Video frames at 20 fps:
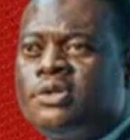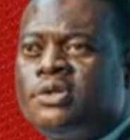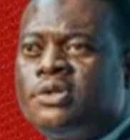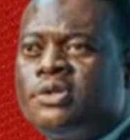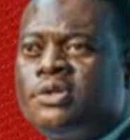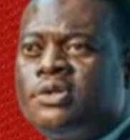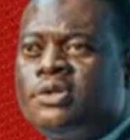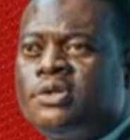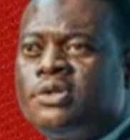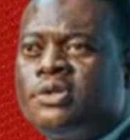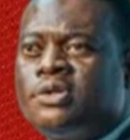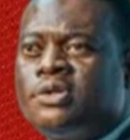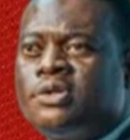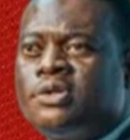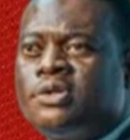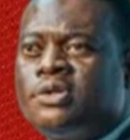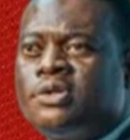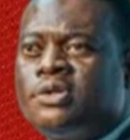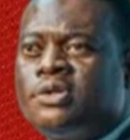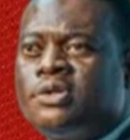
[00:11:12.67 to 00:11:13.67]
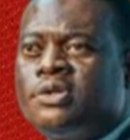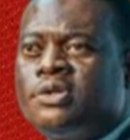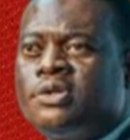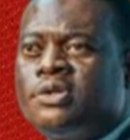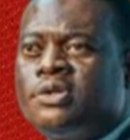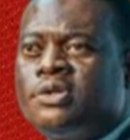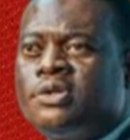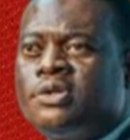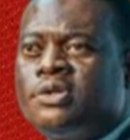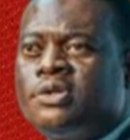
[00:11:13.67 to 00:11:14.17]

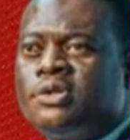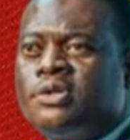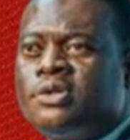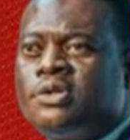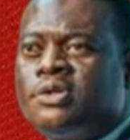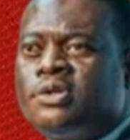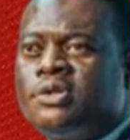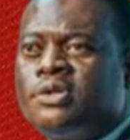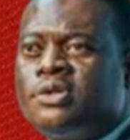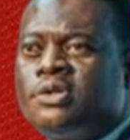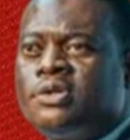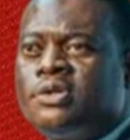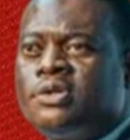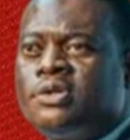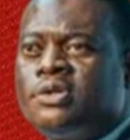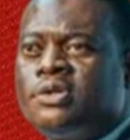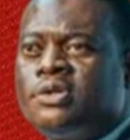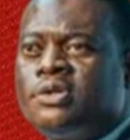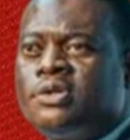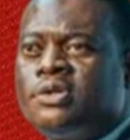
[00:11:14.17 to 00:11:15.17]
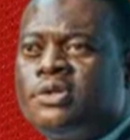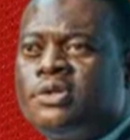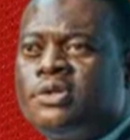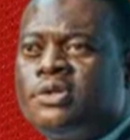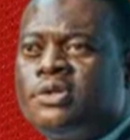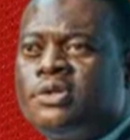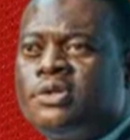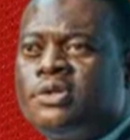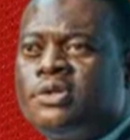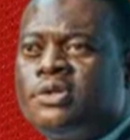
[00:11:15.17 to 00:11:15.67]

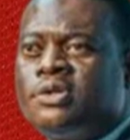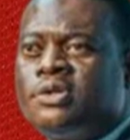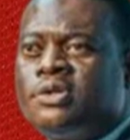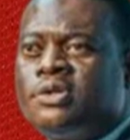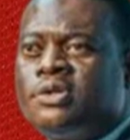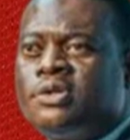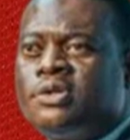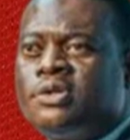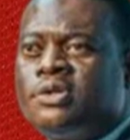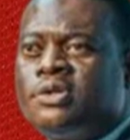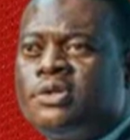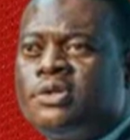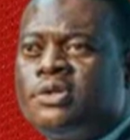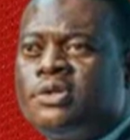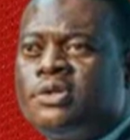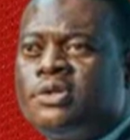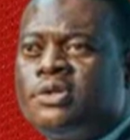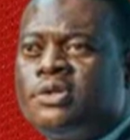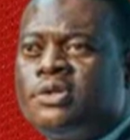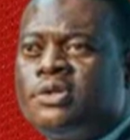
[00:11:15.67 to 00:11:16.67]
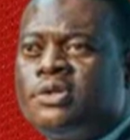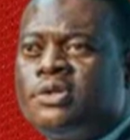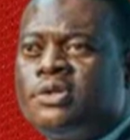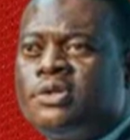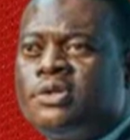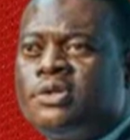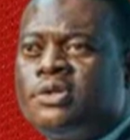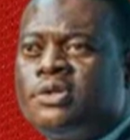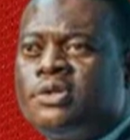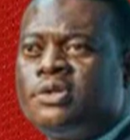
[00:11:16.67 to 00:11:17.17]

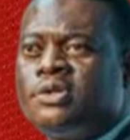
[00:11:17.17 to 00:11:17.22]
This is a still picture; no speech is visible.